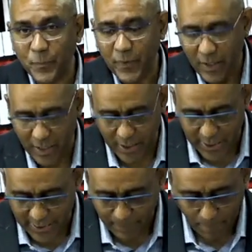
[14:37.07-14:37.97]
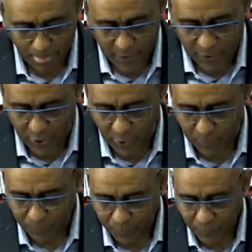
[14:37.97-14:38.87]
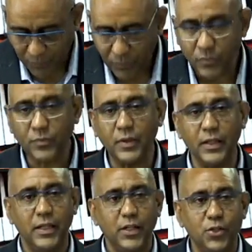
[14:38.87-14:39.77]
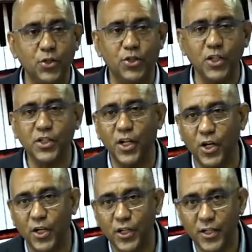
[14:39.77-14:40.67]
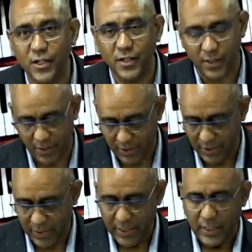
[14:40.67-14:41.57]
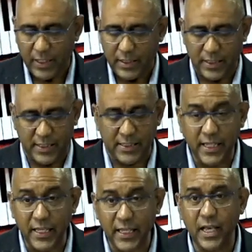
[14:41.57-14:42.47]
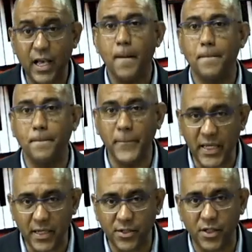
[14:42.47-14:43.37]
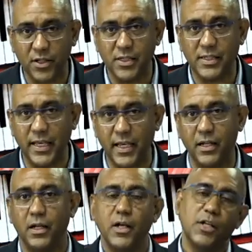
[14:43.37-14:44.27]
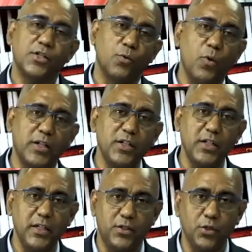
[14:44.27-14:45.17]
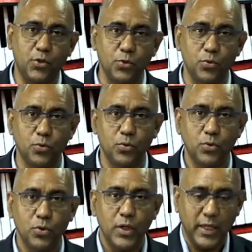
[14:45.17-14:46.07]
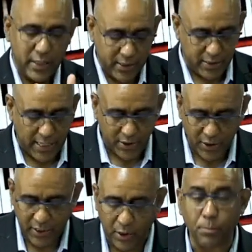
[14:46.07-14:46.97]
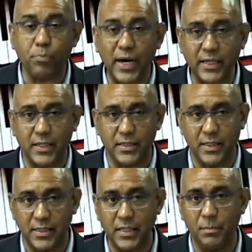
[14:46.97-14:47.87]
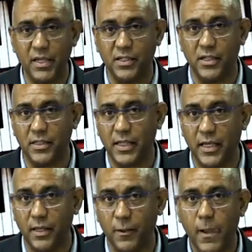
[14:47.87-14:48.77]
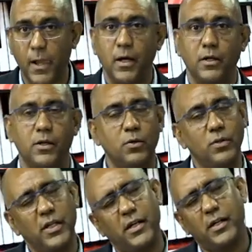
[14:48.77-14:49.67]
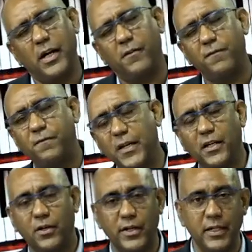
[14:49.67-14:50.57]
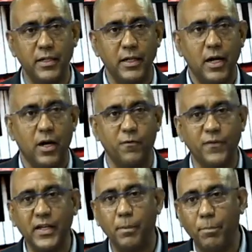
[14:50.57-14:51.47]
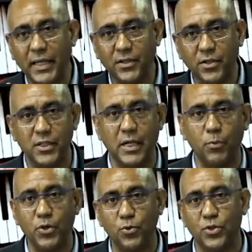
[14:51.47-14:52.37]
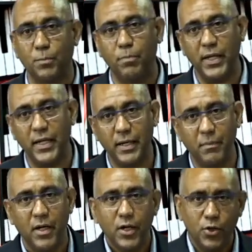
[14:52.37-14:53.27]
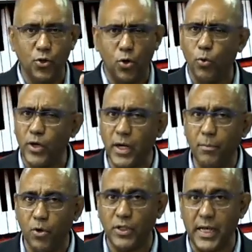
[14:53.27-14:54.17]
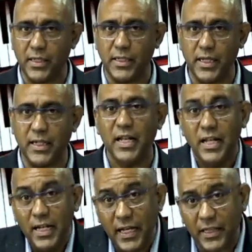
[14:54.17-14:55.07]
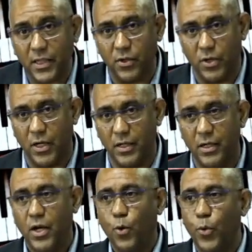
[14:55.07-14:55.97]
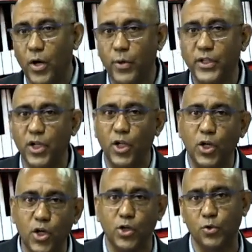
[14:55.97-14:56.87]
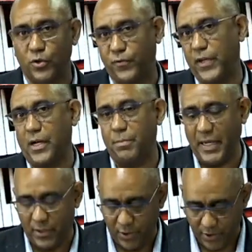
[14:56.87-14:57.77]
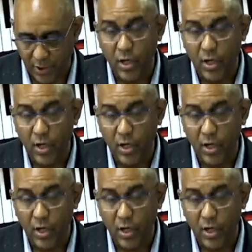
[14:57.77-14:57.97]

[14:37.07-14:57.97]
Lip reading: All right. So, you just learned the C major scale. So what you need to do is that you need to practice the C major scale. Now, there are fingering or finger patterns that we use to play them. Don't worry about that yet. Later on, we're going to learn those finger patterns.